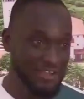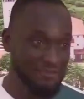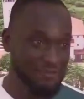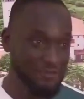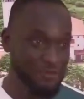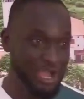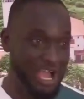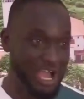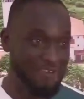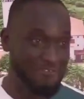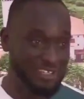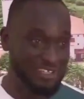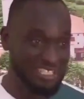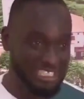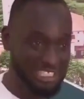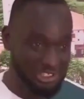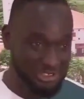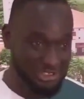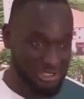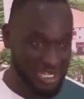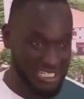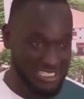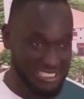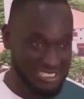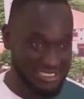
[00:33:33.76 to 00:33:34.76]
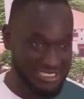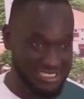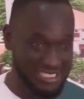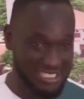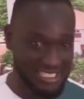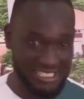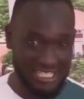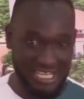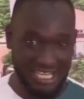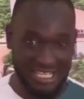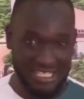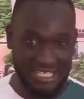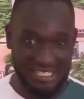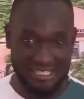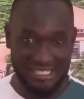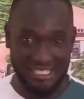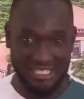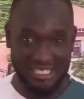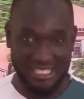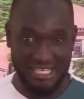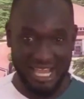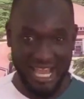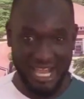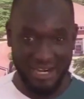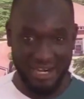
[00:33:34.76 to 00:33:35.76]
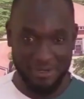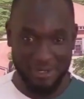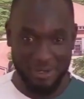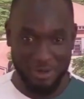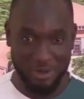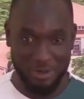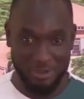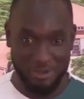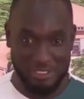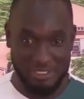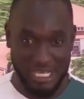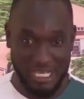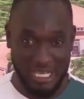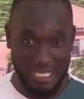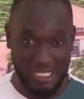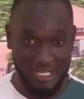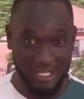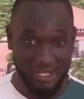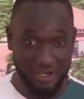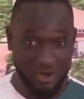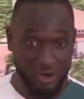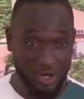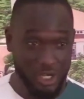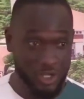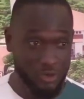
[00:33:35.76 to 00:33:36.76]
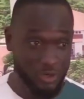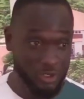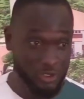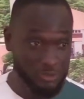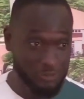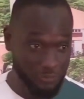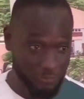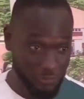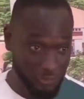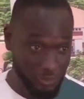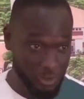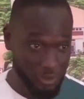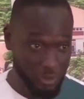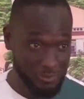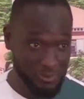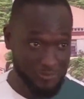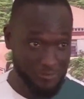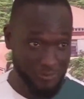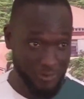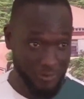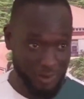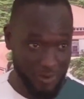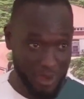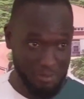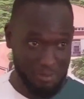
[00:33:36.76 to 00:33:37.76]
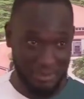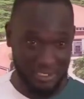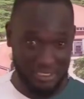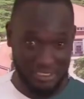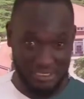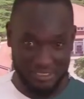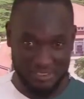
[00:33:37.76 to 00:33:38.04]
you have interest in anything agriculture or you want to follow me for 1 month,